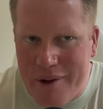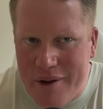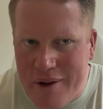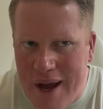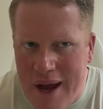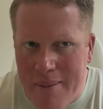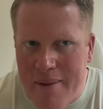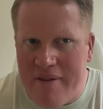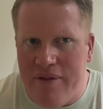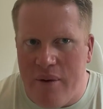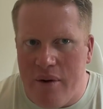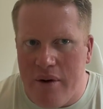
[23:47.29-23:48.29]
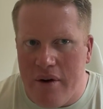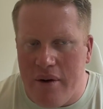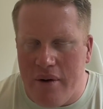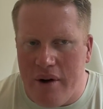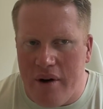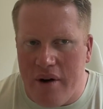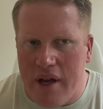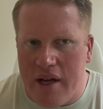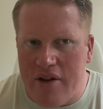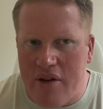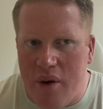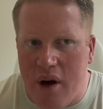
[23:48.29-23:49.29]
aiming for? Or like
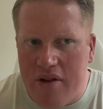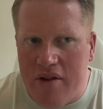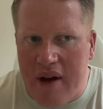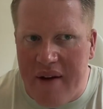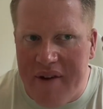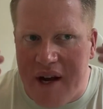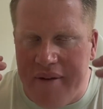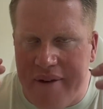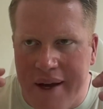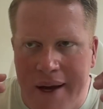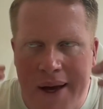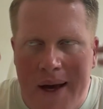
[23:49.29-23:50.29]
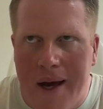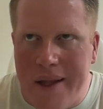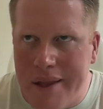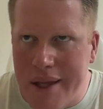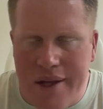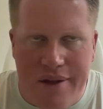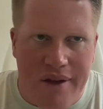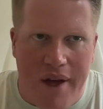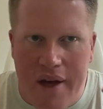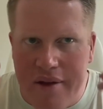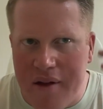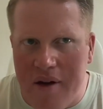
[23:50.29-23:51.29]
do you also have kind of like a
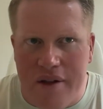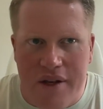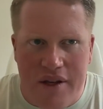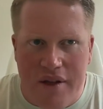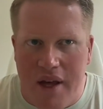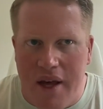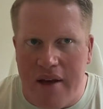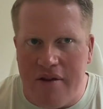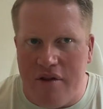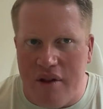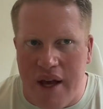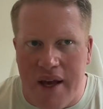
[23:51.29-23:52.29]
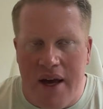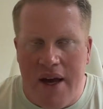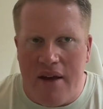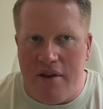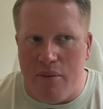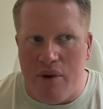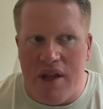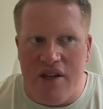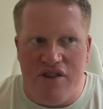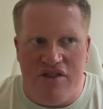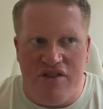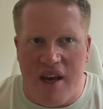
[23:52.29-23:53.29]
thesis and all these things? Or like is it really
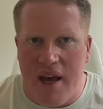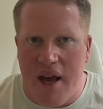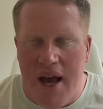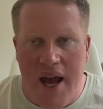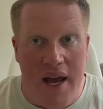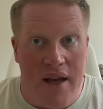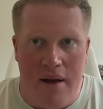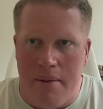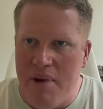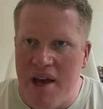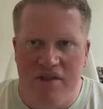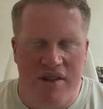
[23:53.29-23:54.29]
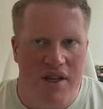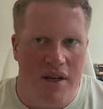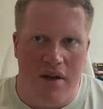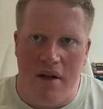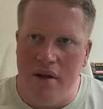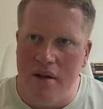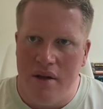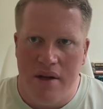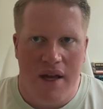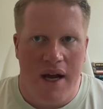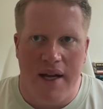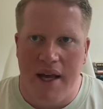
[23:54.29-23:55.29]
just like, hey, amazing deal
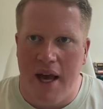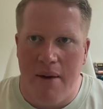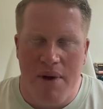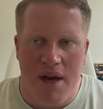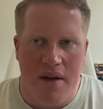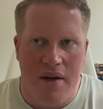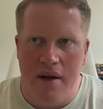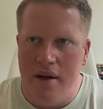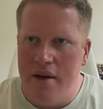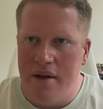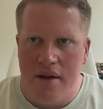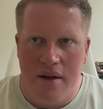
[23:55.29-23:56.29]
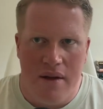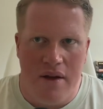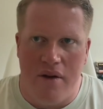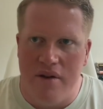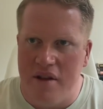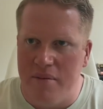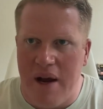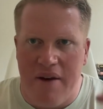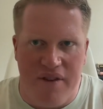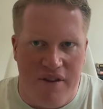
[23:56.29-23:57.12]
kind of came in, it doesn't matter if it's